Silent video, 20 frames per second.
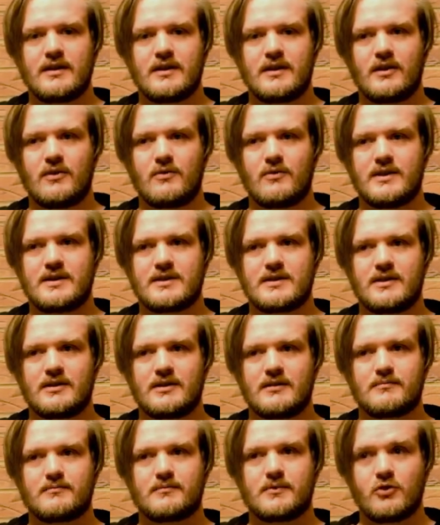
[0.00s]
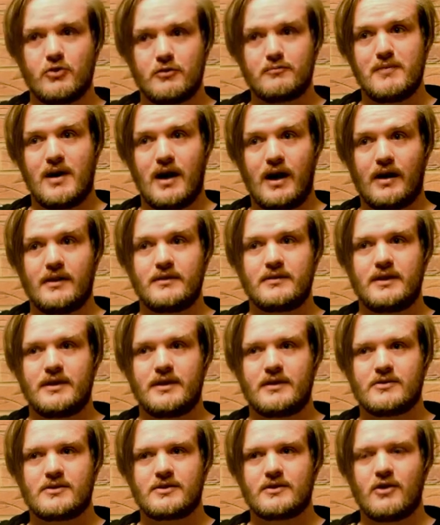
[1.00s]
You know, he's a good man.
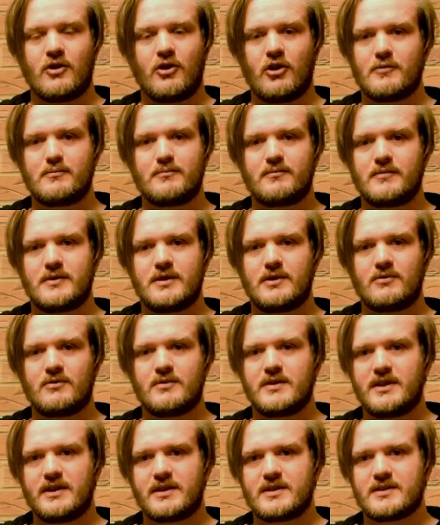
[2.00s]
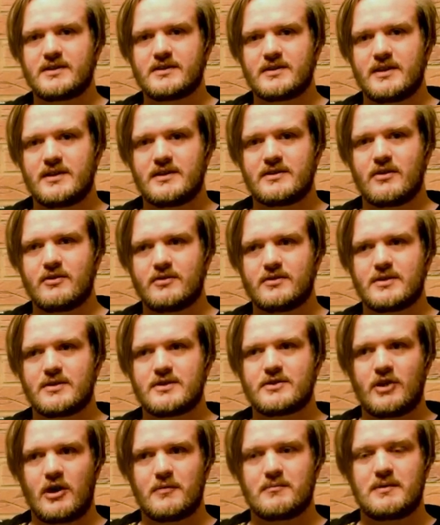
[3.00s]
He doesn't harm, you know, the innocent. He's out to
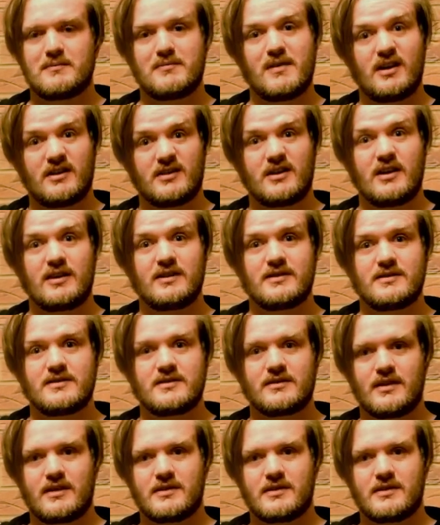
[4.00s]
stop the bad guys.